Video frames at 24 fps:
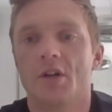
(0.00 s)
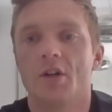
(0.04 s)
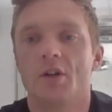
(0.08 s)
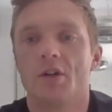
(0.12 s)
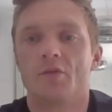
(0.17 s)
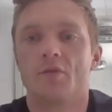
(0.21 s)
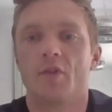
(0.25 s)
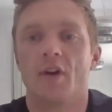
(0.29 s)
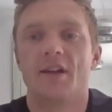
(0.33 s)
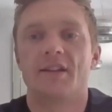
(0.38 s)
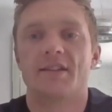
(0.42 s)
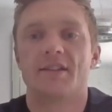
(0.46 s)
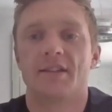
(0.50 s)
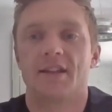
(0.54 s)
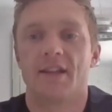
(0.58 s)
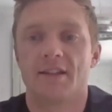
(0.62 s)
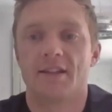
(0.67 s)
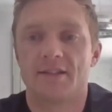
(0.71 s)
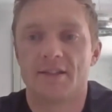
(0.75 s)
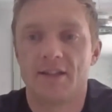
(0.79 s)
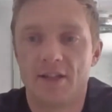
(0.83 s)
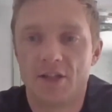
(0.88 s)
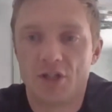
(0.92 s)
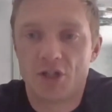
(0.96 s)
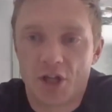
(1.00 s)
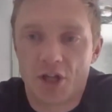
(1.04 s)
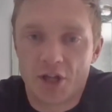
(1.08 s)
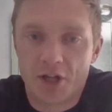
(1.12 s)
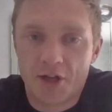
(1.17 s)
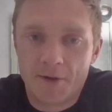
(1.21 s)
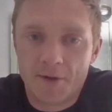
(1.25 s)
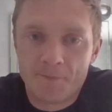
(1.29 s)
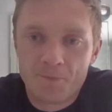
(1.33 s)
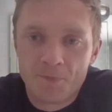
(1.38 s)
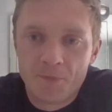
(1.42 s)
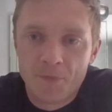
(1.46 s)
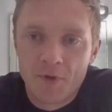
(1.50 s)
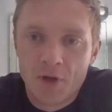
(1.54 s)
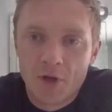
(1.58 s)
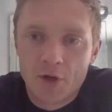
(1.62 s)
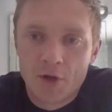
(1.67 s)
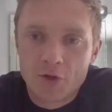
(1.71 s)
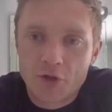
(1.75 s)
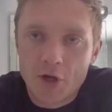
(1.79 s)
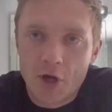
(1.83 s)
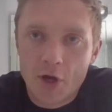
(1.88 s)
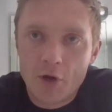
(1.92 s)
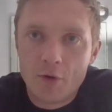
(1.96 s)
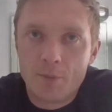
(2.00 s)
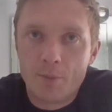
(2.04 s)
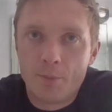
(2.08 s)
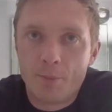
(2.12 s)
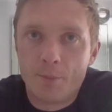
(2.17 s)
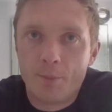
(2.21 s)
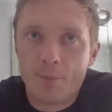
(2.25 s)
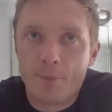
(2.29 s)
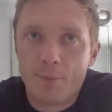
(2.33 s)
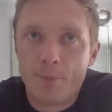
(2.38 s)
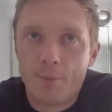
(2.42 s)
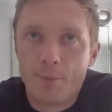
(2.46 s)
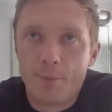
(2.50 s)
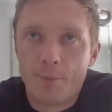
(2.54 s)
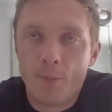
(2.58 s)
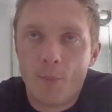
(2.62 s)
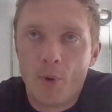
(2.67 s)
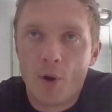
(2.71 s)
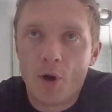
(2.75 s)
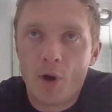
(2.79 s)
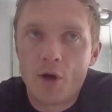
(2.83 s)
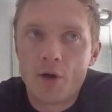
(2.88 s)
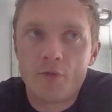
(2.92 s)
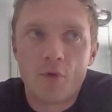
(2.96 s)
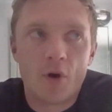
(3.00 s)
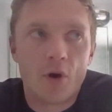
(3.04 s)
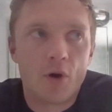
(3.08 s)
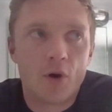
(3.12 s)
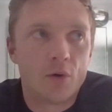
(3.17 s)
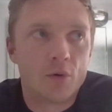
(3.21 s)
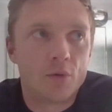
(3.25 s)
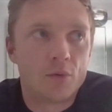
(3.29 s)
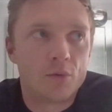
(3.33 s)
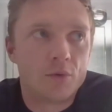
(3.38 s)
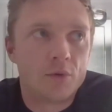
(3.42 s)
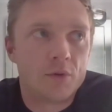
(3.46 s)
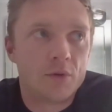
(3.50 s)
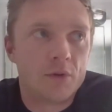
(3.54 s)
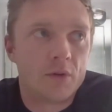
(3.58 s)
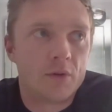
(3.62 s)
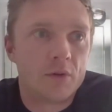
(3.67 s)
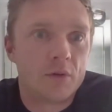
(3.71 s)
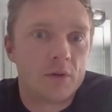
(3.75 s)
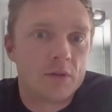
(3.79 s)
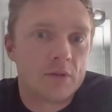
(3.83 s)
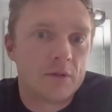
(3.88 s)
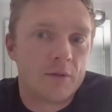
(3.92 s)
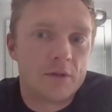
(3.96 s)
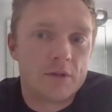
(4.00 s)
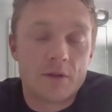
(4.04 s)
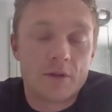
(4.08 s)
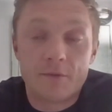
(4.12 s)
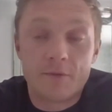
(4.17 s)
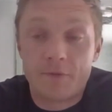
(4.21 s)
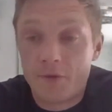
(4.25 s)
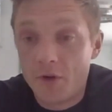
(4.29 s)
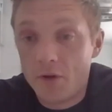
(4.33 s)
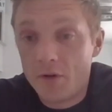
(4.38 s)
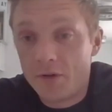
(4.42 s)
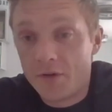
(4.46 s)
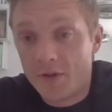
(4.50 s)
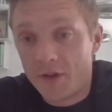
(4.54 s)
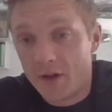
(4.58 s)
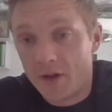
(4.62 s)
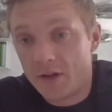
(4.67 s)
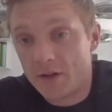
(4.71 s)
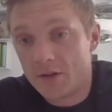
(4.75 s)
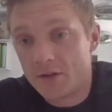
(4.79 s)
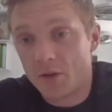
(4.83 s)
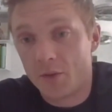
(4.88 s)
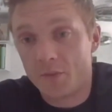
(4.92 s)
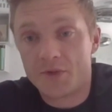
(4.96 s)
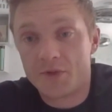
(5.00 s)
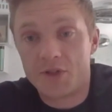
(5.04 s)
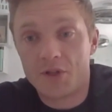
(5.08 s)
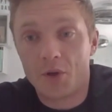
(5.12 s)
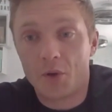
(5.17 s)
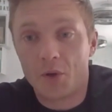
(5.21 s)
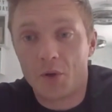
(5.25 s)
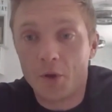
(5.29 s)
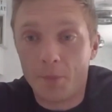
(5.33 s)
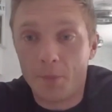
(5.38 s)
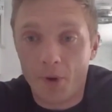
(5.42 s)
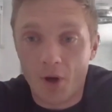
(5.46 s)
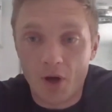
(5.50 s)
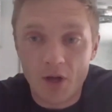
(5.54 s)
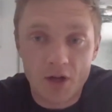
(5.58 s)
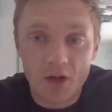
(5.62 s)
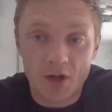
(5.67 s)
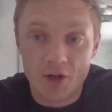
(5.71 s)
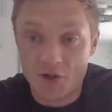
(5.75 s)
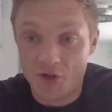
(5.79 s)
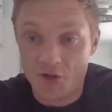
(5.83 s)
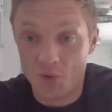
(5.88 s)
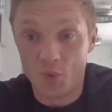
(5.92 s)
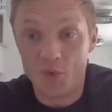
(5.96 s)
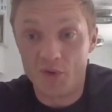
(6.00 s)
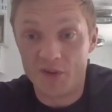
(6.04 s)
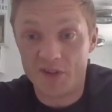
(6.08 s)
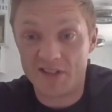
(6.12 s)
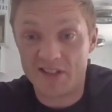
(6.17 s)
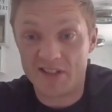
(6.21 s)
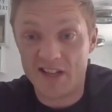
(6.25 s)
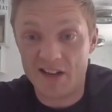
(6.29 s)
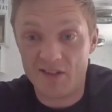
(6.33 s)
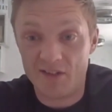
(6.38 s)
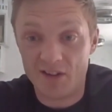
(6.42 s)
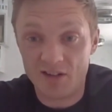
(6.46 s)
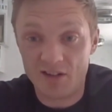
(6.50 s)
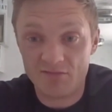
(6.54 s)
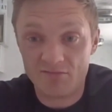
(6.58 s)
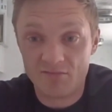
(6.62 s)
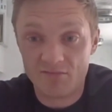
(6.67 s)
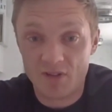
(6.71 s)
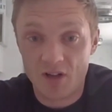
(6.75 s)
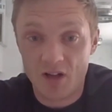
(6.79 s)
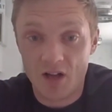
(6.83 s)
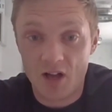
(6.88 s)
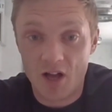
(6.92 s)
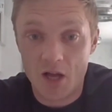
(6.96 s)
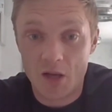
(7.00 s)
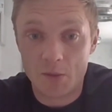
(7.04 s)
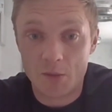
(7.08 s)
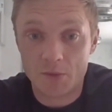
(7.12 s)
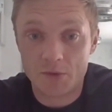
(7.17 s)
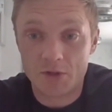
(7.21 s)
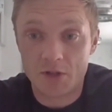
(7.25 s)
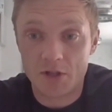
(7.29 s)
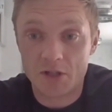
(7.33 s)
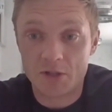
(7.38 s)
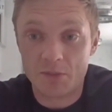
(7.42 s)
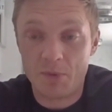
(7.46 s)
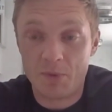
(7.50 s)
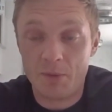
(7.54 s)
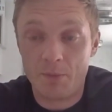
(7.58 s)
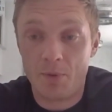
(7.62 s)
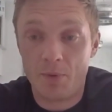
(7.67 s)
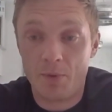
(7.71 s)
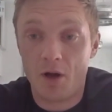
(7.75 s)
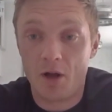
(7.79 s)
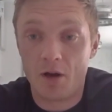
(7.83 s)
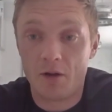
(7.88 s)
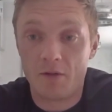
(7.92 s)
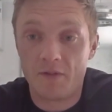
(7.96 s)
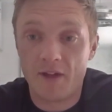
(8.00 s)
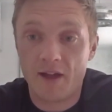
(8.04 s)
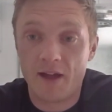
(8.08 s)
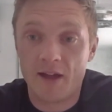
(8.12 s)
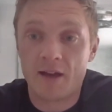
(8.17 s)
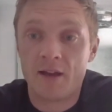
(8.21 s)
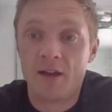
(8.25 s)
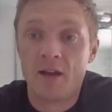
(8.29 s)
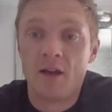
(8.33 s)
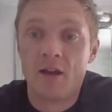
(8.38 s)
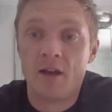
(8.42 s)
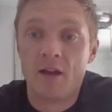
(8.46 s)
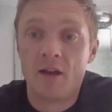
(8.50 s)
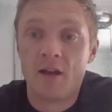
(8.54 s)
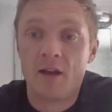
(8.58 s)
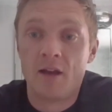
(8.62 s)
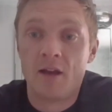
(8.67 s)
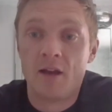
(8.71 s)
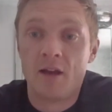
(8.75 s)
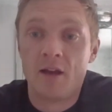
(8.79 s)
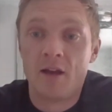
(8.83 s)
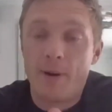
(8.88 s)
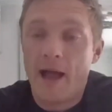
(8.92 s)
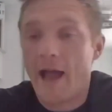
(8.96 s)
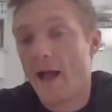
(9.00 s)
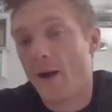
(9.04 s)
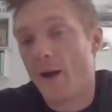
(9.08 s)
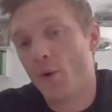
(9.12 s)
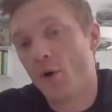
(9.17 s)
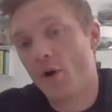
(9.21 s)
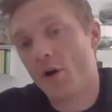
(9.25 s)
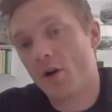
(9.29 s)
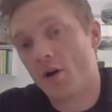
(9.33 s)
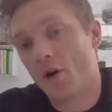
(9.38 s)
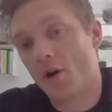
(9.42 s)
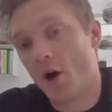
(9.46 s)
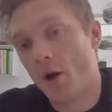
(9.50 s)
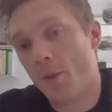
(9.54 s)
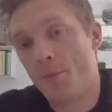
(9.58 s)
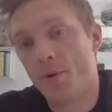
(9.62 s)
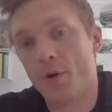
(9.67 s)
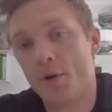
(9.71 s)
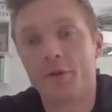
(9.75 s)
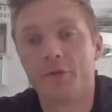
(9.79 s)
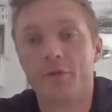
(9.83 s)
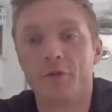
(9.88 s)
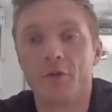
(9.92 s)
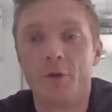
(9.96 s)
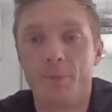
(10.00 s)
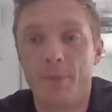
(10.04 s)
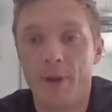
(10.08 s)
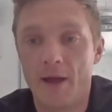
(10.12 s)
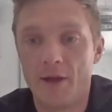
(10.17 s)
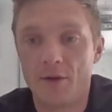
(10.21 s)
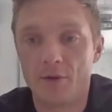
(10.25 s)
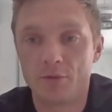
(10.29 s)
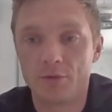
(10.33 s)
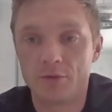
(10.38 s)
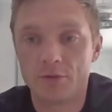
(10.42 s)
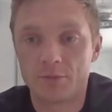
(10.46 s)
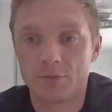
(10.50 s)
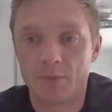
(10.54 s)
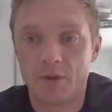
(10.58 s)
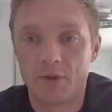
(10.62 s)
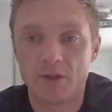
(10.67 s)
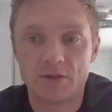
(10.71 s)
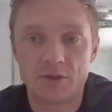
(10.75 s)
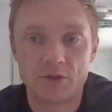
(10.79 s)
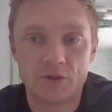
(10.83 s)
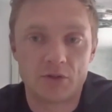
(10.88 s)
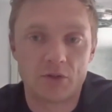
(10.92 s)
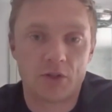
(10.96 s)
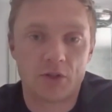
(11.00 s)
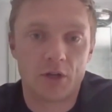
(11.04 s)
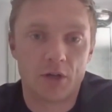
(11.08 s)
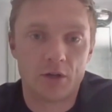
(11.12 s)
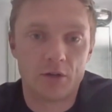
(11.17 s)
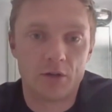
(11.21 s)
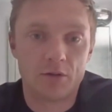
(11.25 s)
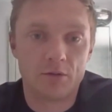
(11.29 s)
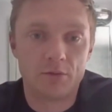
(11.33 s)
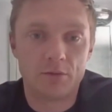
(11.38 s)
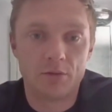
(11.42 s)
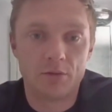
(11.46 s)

race against each other. So my role is a few things. Obviously on the bike, I do all the steering. So there's a big part of that. The power I put through the pedals makes us go